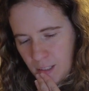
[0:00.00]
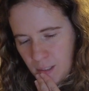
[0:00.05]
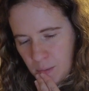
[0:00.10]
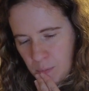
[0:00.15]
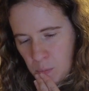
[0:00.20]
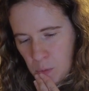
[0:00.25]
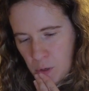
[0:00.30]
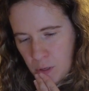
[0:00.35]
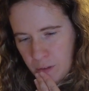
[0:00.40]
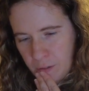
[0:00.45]

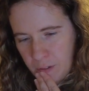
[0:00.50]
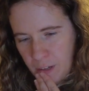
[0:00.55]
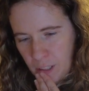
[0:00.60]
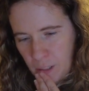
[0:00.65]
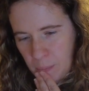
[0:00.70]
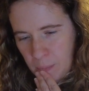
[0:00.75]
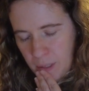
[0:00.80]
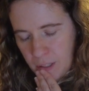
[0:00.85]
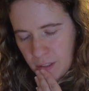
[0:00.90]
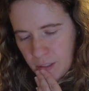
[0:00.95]
more
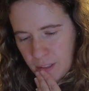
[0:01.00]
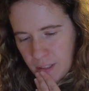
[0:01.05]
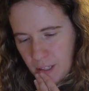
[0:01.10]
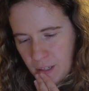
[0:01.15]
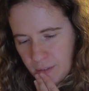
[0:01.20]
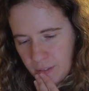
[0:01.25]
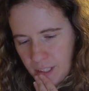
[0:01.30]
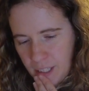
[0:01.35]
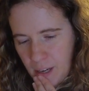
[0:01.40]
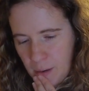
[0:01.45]
developmental
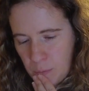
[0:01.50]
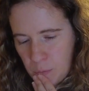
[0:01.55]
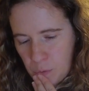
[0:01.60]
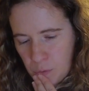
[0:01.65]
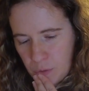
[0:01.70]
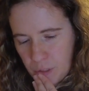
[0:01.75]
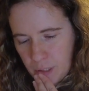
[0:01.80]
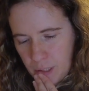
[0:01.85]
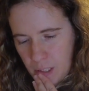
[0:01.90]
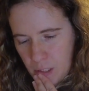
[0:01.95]
stuff. Like, I'm
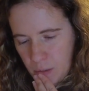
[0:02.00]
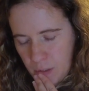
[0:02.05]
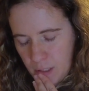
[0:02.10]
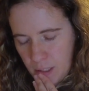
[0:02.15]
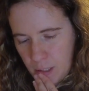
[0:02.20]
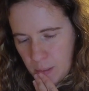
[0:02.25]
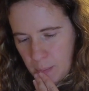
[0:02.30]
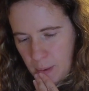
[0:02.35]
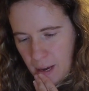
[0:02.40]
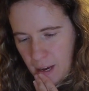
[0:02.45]
really doing
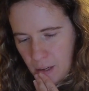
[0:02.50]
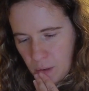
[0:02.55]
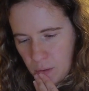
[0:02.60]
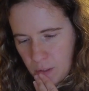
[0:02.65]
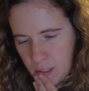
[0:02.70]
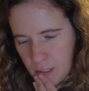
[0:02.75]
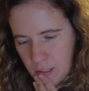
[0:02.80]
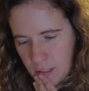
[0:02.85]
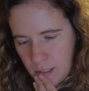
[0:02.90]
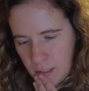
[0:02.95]
this
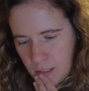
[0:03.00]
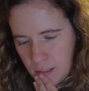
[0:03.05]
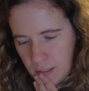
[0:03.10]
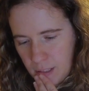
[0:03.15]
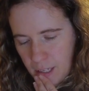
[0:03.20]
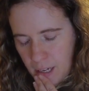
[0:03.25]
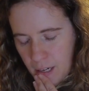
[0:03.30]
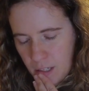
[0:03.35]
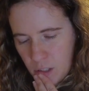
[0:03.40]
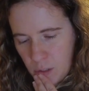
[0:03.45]
backwards.
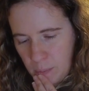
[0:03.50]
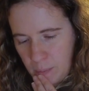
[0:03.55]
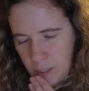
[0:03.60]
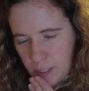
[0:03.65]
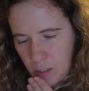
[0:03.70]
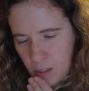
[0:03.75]
Like, I shouldn't